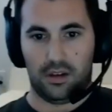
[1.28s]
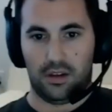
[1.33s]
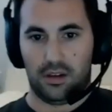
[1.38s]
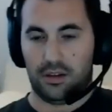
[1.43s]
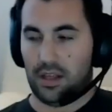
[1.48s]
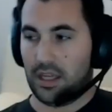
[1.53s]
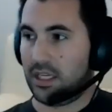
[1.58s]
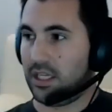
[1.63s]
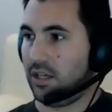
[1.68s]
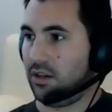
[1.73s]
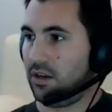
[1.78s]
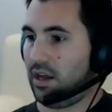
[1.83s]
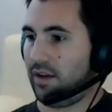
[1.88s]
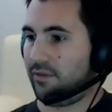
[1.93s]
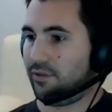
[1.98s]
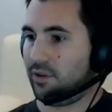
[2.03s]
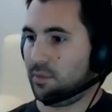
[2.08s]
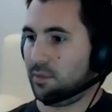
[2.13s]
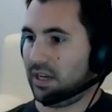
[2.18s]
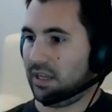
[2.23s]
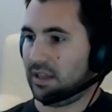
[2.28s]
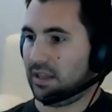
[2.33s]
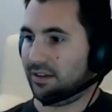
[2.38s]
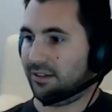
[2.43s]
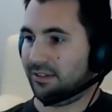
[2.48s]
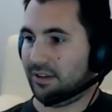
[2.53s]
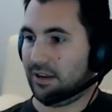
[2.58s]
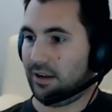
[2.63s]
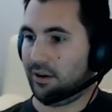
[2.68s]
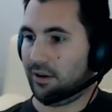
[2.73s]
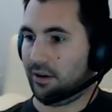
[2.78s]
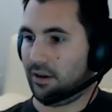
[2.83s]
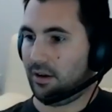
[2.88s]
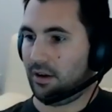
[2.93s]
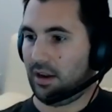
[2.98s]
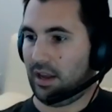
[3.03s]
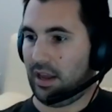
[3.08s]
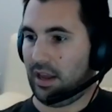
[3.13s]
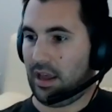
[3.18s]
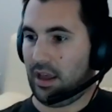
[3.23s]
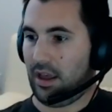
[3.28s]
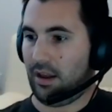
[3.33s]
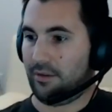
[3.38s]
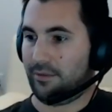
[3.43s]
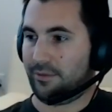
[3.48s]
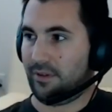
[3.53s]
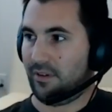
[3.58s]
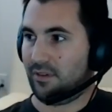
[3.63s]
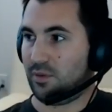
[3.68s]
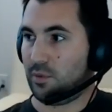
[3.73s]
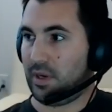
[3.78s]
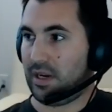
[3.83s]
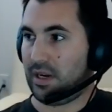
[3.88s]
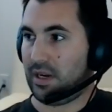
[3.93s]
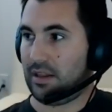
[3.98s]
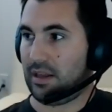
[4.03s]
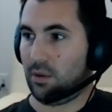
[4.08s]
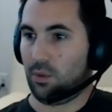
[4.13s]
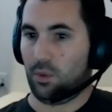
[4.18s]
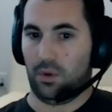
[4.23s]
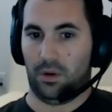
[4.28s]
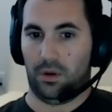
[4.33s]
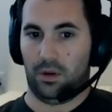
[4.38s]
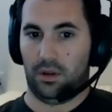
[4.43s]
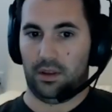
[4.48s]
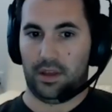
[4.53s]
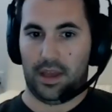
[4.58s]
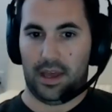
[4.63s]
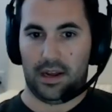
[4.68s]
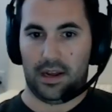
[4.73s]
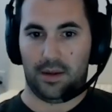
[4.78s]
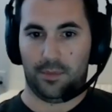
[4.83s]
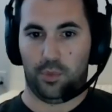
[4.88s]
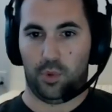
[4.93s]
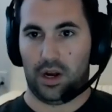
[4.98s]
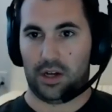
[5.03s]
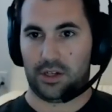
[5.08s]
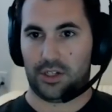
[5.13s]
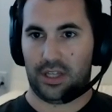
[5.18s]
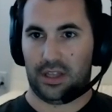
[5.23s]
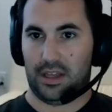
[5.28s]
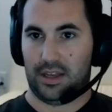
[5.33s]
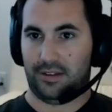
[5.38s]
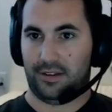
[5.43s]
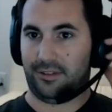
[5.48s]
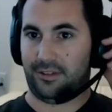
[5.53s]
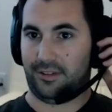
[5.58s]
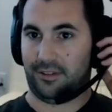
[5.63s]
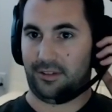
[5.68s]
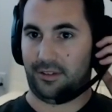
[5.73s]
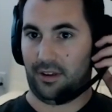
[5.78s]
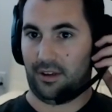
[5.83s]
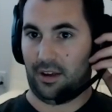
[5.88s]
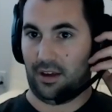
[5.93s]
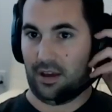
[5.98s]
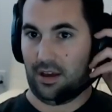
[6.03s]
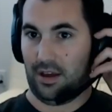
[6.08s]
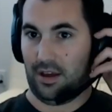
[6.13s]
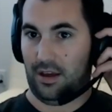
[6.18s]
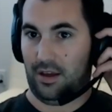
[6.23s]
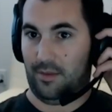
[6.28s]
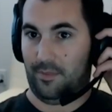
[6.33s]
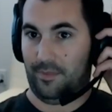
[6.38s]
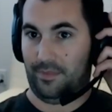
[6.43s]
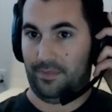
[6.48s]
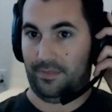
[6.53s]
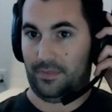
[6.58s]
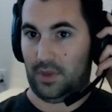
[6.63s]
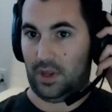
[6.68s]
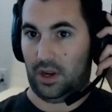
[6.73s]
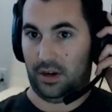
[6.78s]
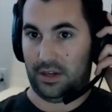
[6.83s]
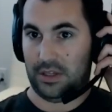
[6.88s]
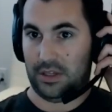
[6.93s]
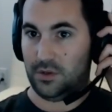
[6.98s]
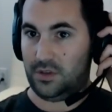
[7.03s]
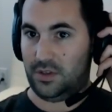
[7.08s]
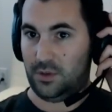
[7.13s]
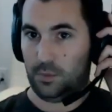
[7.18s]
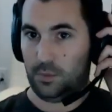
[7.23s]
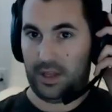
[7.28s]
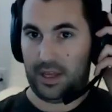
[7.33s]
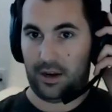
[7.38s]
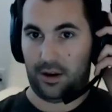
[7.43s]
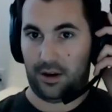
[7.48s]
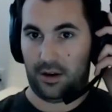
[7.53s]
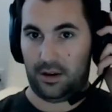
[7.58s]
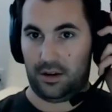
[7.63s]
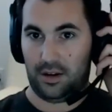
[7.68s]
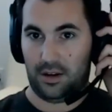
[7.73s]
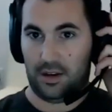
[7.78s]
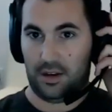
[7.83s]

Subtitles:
Thank you to everybody that's here and for everybody that will end up watching this on YouTube later.